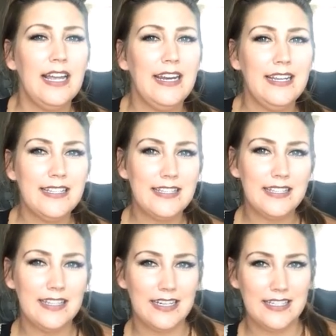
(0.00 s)
it
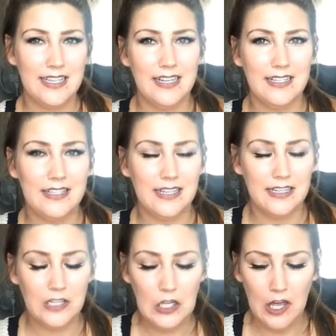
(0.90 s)
is, like I said,
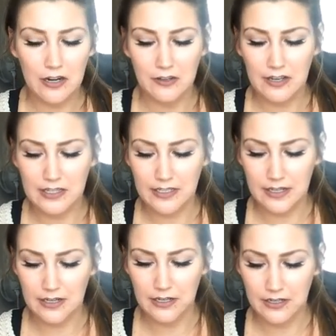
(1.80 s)
it's a lot of,
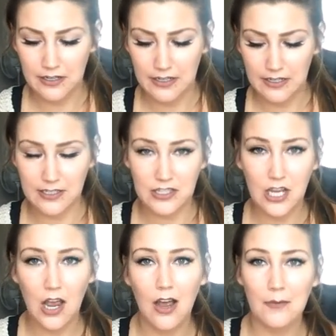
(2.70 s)
it's a
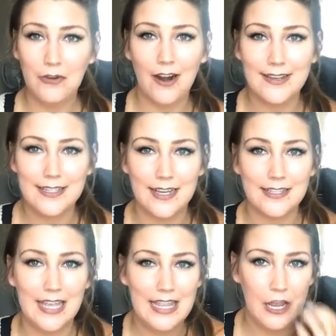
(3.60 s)
time
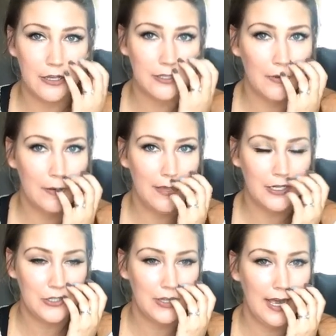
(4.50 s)
process, and they also want to
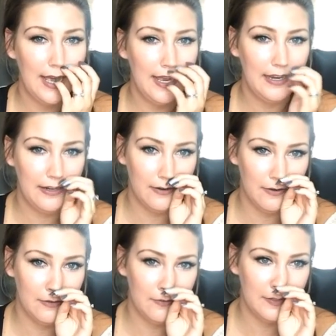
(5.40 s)
make sure that, you
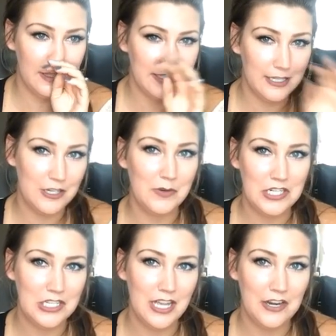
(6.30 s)
know, the
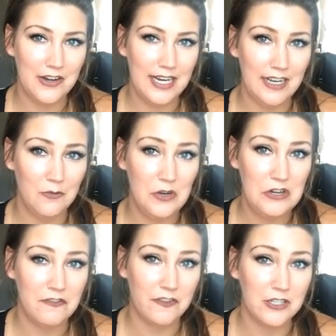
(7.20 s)
situation that you're in when
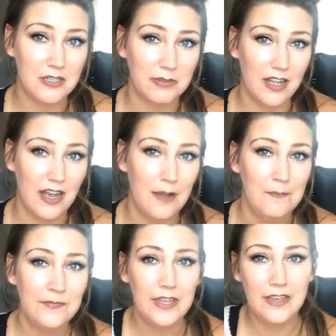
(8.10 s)
you first apply
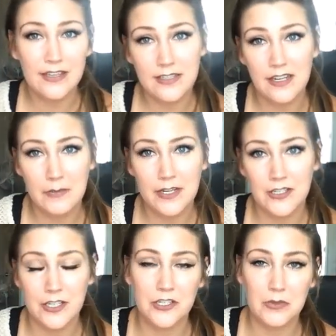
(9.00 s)
is going to be
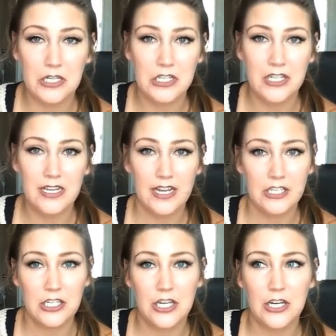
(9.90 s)
your situation the
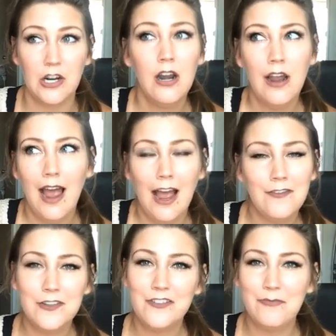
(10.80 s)
next year.
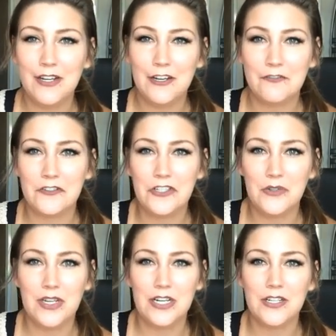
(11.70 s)
After you've been here for
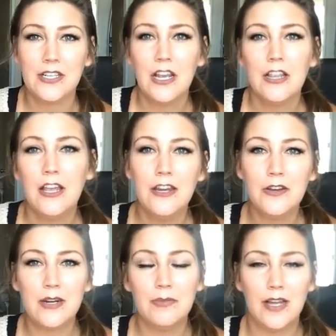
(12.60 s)
2 years, then
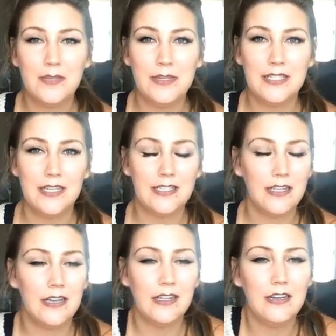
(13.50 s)
you can apply to be a
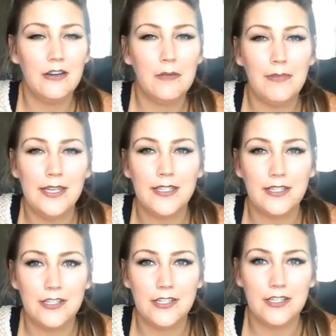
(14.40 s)
citizen, and then you can
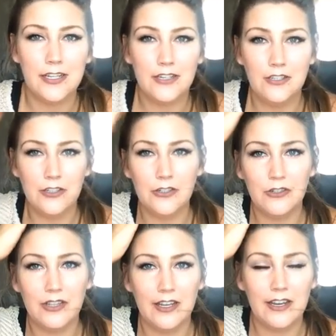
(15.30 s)
basically just like
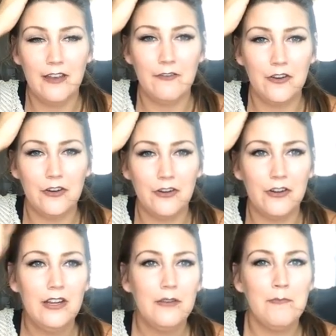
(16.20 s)
do, like, if
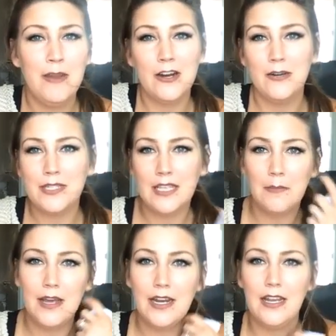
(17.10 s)
you're married with
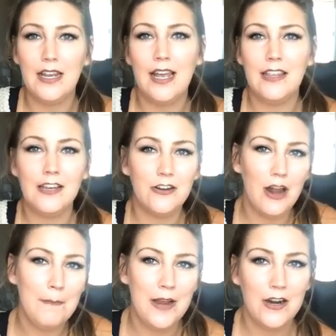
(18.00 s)
somebody and then
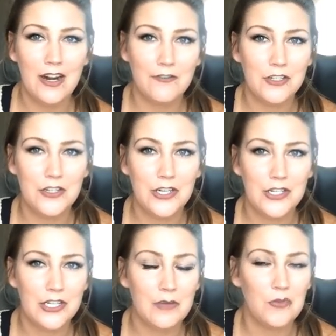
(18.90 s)
you're not married after 2
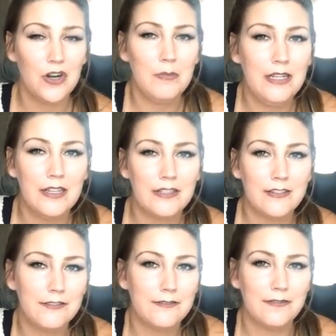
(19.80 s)
years anymore. I mean,
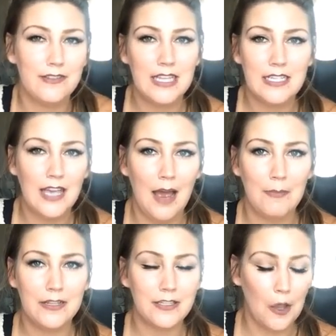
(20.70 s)
that's, things
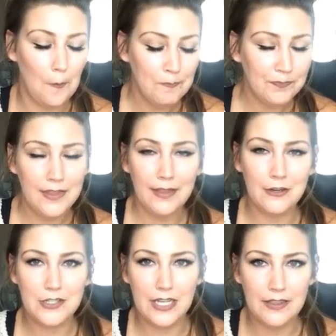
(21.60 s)
happen, so, and
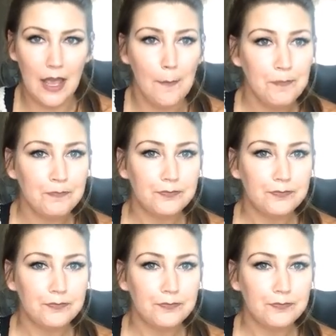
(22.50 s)
they understand that.